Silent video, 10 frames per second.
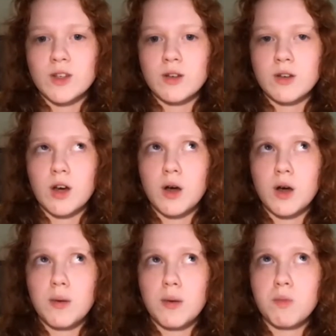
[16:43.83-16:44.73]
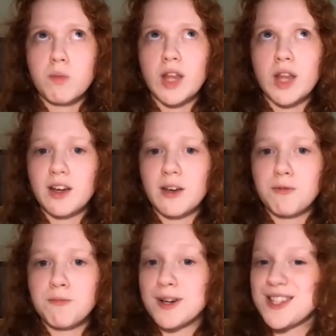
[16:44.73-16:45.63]
Like of
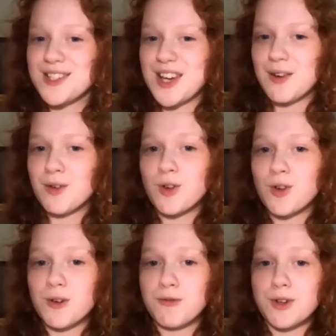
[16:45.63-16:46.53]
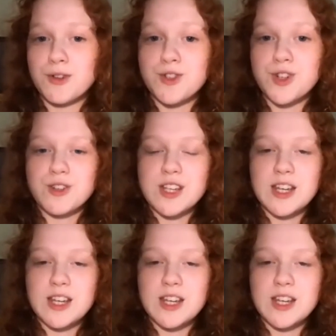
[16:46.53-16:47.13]
birds in general, or for New Jersey?